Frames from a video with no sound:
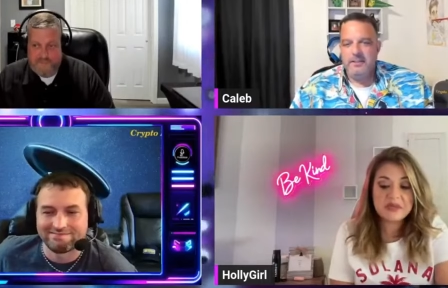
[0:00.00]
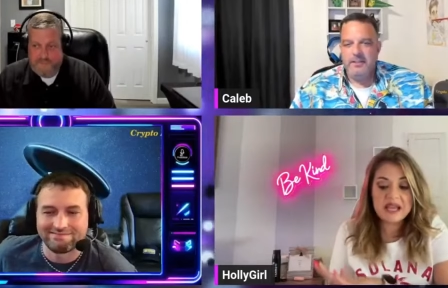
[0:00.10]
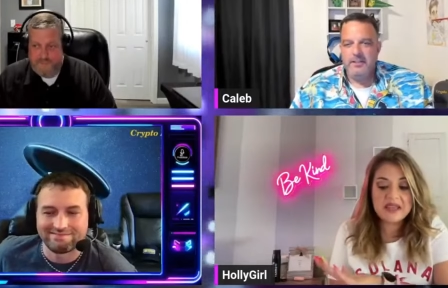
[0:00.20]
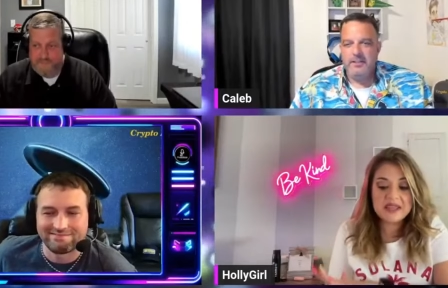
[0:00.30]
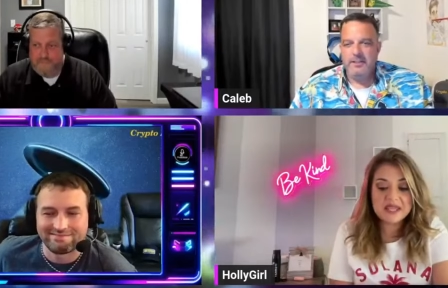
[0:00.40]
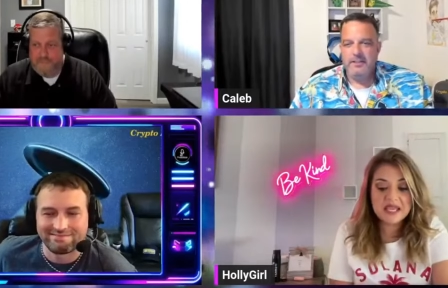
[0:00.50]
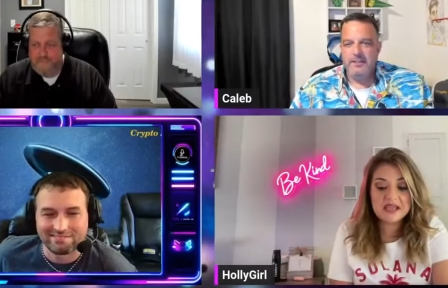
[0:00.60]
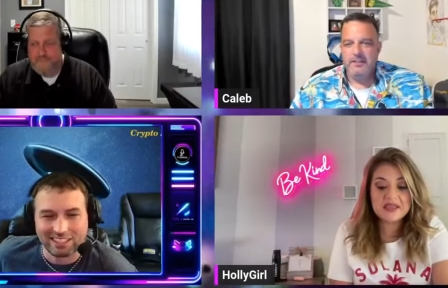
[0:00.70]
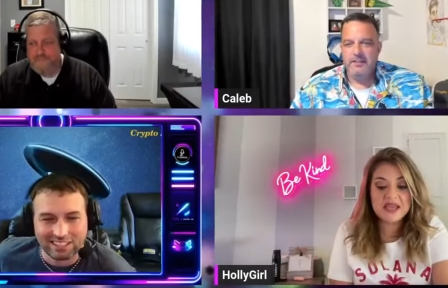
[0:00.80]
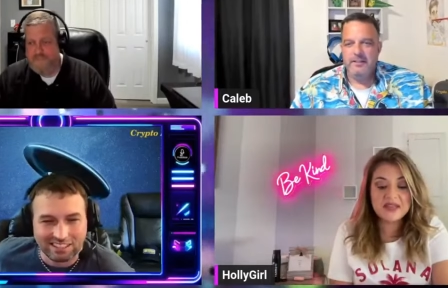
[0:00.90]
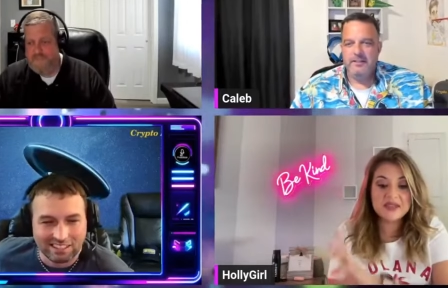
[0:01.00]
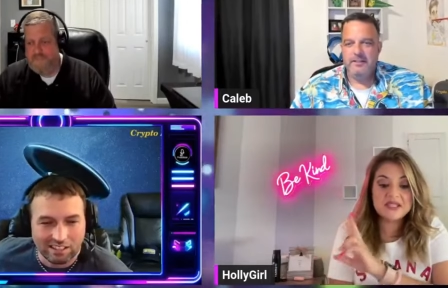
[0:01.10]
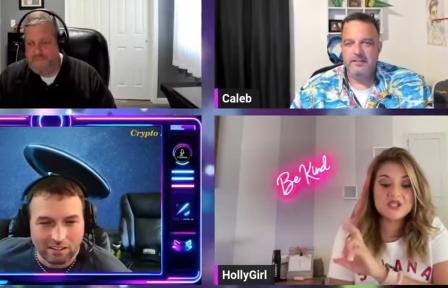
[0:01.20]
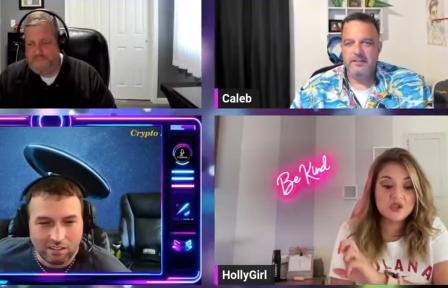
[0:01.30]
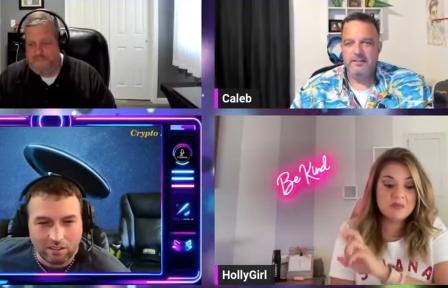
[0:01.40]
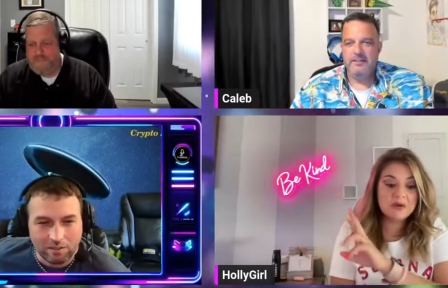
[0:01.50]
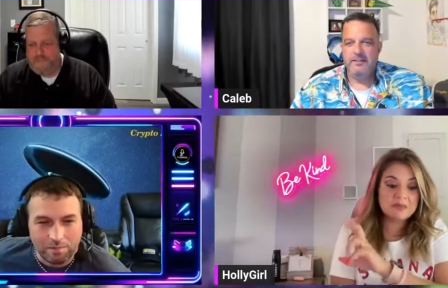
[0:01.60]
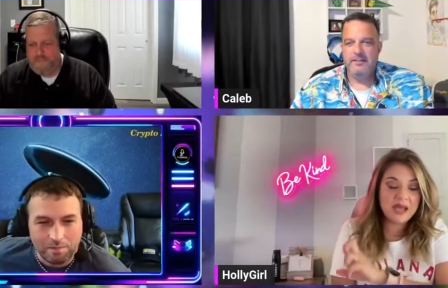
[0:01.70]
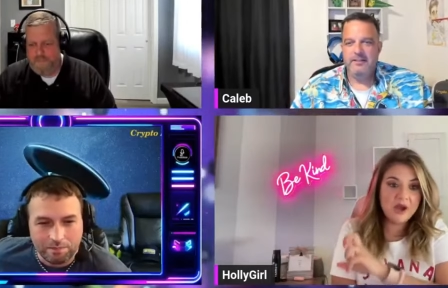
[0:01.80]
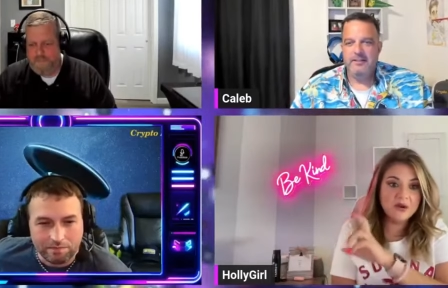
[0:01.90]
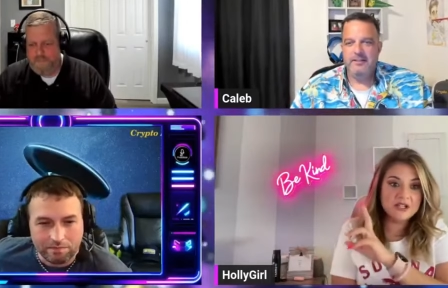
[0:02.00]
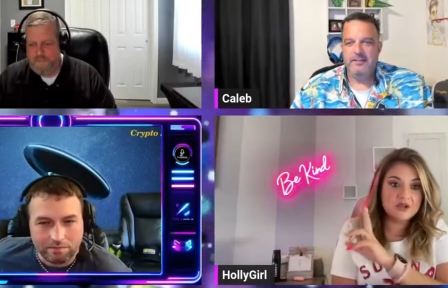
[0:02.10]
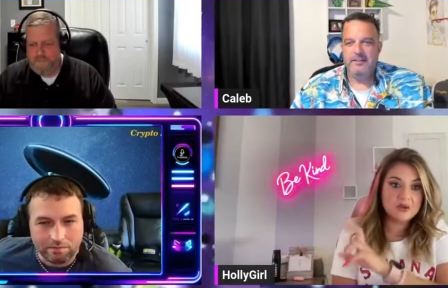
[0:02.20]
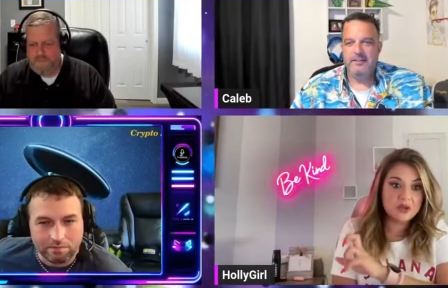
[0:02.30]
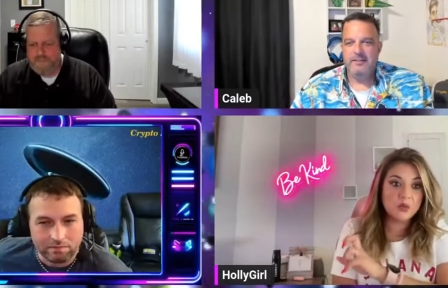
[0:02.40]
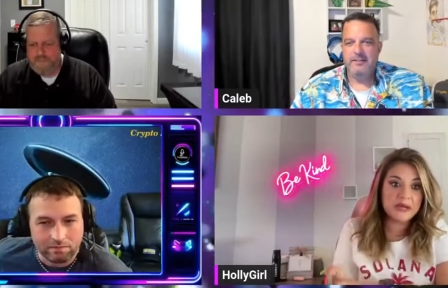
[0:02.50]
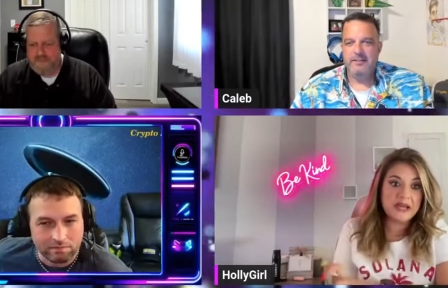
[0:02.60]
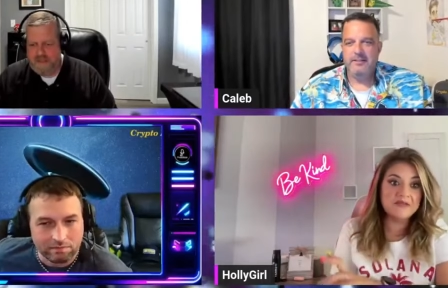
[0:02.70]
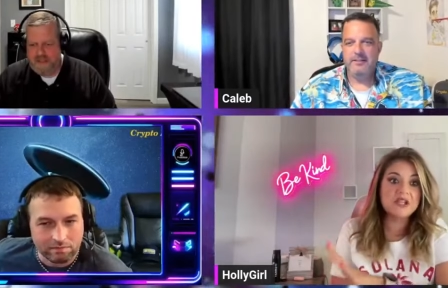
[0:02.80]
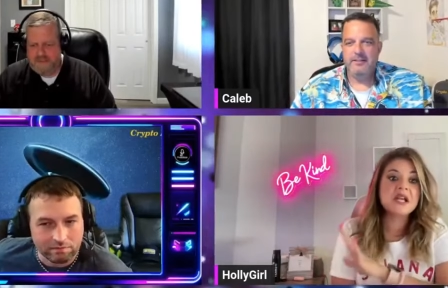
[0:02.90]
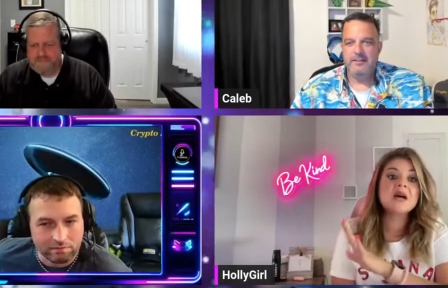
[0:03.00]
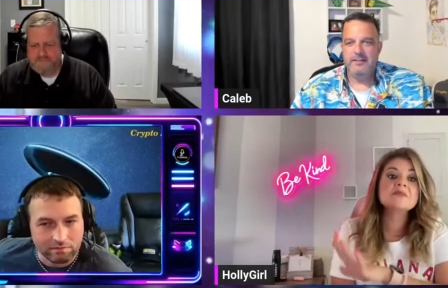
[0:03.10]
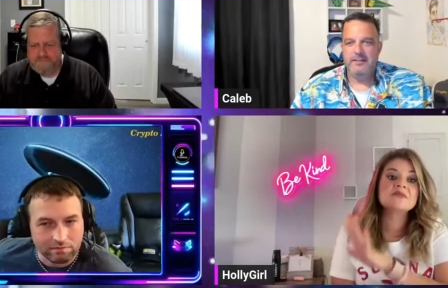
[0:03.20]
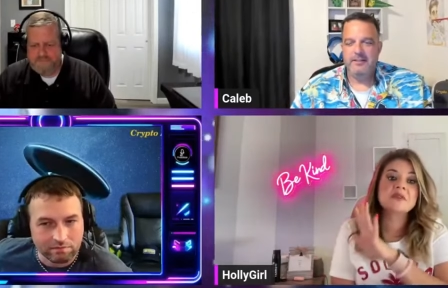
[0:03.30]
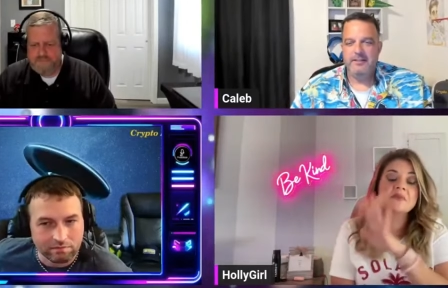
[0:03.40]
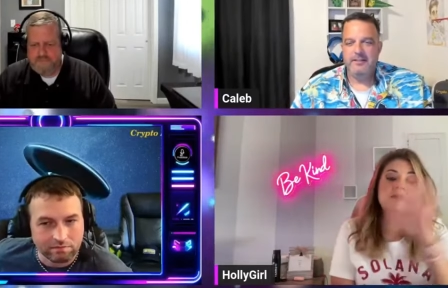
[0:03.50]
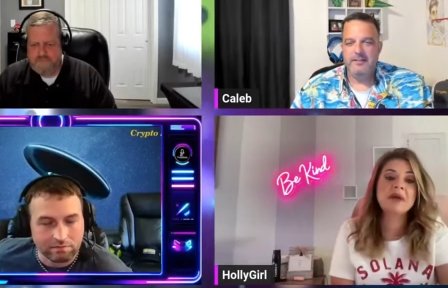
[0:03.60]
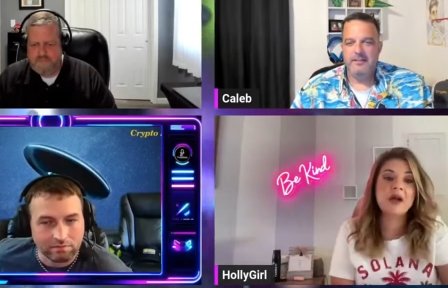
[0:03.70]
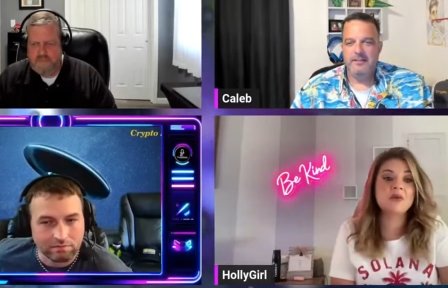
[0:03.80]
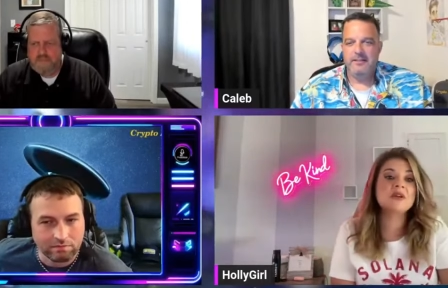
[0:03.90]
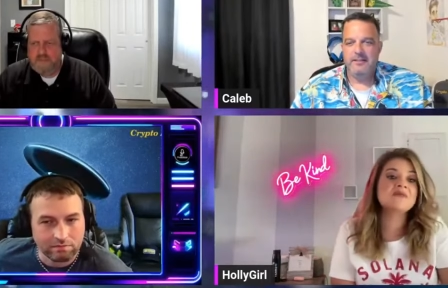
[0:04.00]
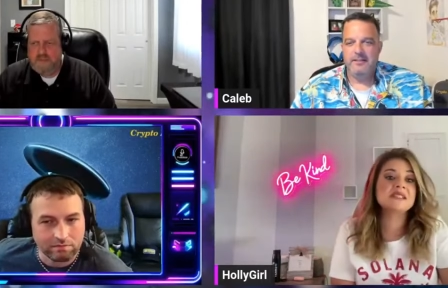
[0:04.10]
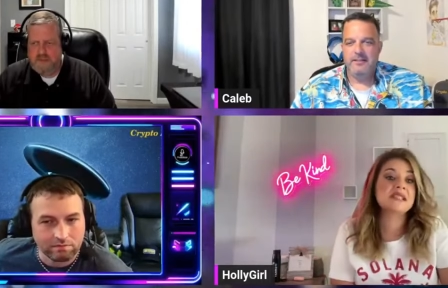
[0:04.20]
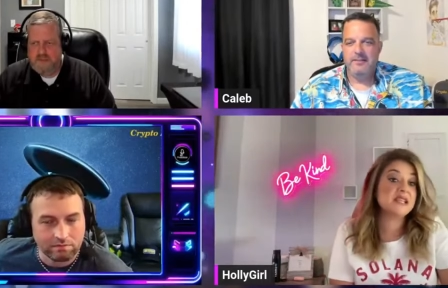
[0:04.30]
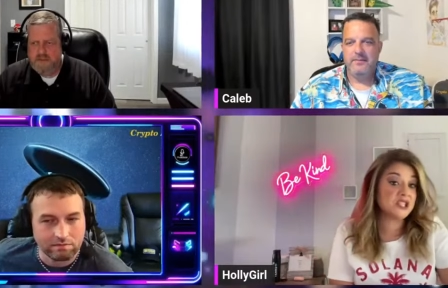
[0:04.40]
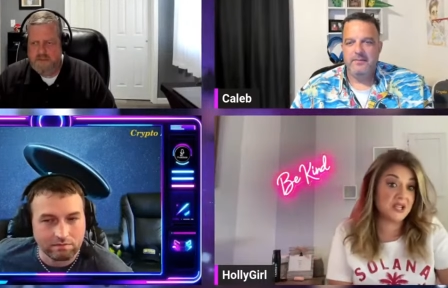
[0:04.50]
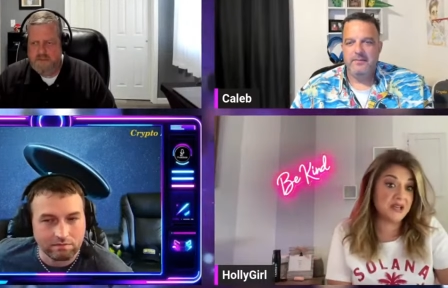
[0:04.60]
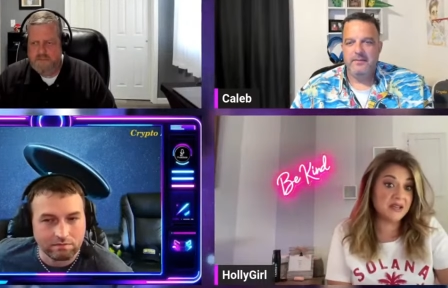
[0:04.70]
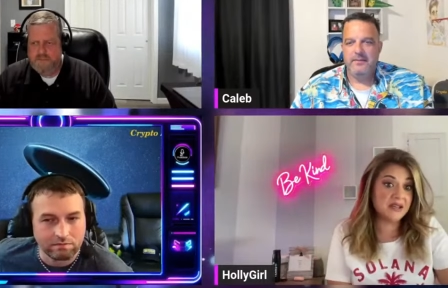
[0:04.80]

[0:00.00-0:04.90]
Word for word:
Speaker 1: but i think that the superpowers or the whatever comes from the power of intention